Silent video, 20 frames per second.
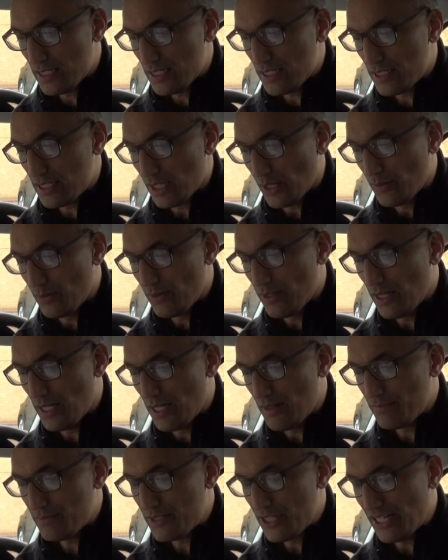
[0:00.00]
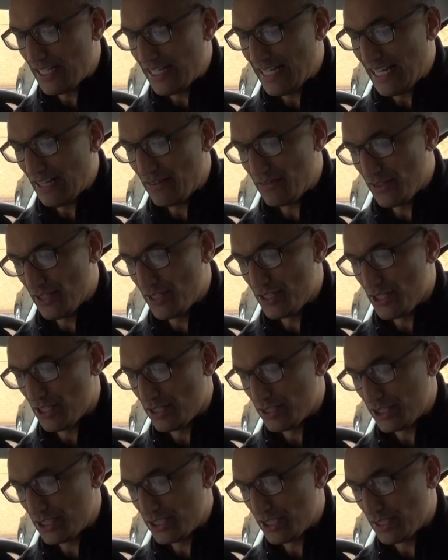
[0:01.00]
Turning left at a
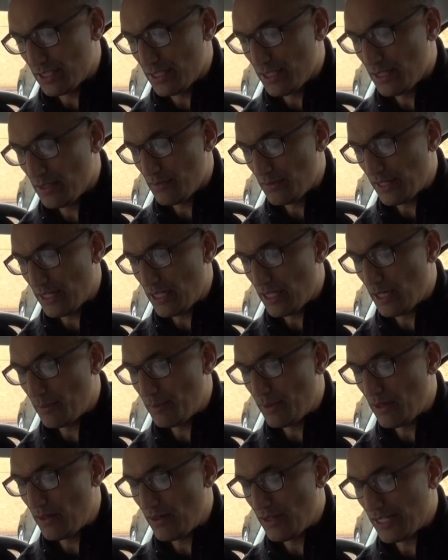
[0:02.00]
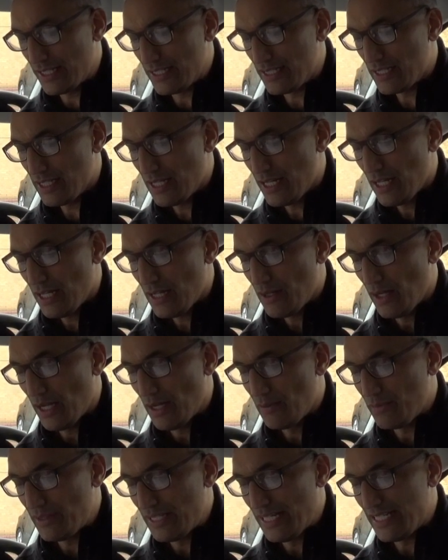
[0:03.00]
junction with the car behind,
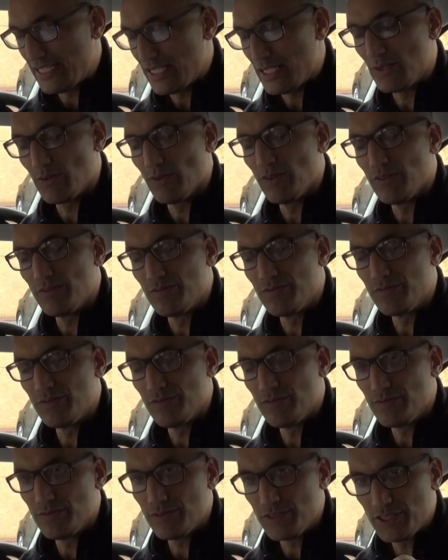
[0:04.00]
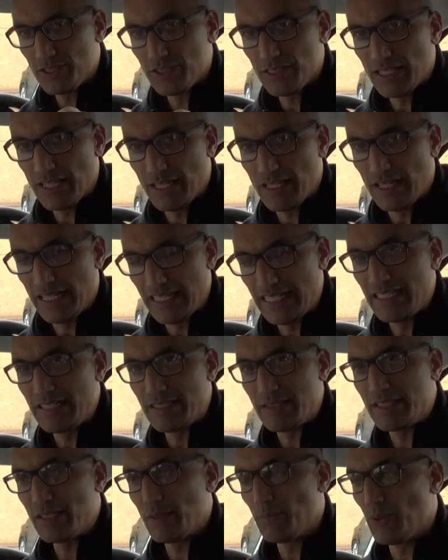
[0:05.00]
and we need to sort of, he
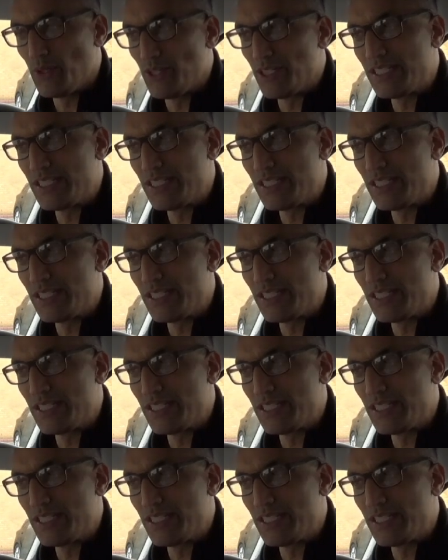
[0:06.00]
didn't put a